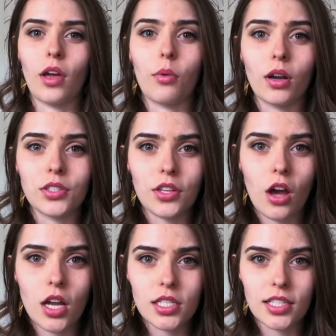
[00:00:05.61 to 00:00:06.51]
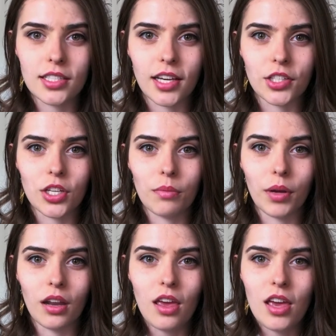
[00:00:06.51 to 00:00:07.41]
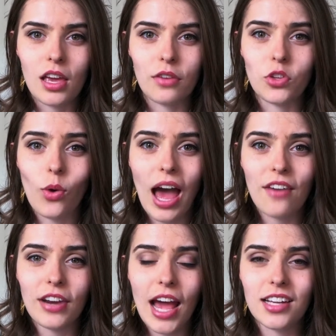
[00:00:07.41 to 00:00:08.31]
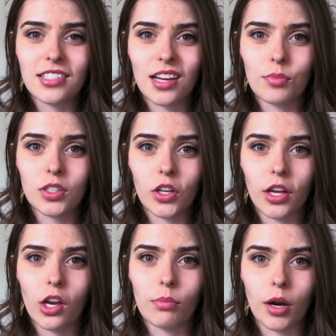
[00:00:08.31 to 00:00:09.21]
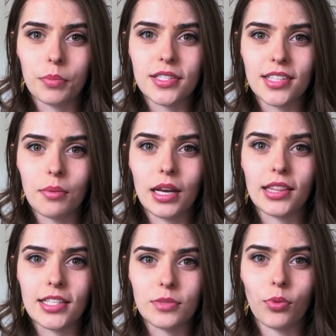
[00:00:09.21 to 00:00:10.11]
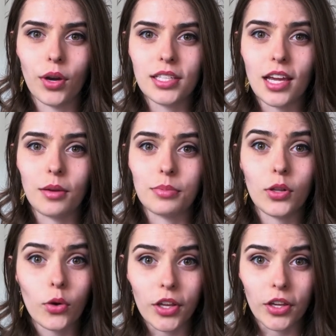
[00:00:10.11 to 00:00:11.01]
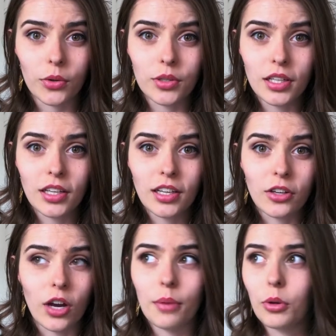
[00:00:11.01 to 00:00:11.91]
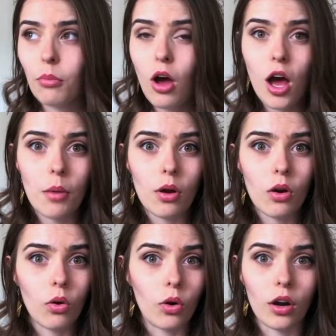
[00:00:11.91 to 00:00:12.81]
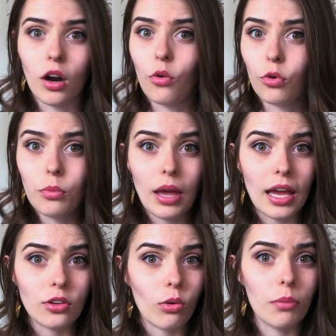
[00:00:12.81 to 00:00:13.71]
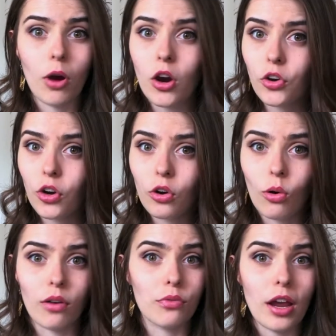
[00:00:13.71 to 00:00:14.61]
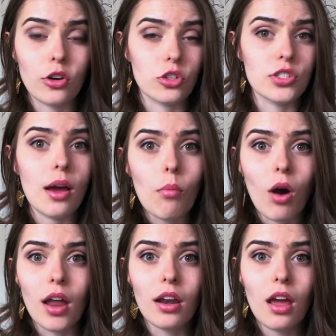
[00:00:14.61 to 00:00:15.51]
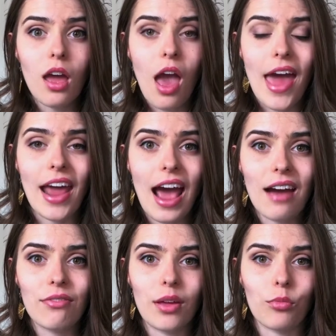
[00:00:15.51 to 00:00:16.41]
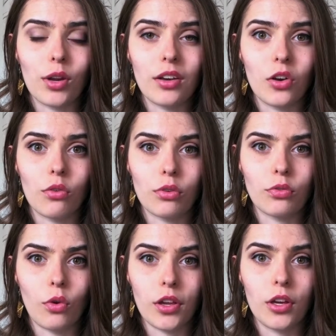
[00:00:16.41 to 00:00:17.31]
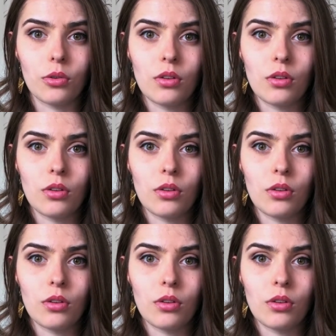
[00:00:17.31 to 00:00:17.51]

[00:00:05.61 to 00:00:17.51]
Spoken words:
Okay, we're on to the content section, but if you haven't had someone look at your purpose statement at this point, I implore you, grab your mom or a roommate or a partner or a friend or someone and have them read it over for you.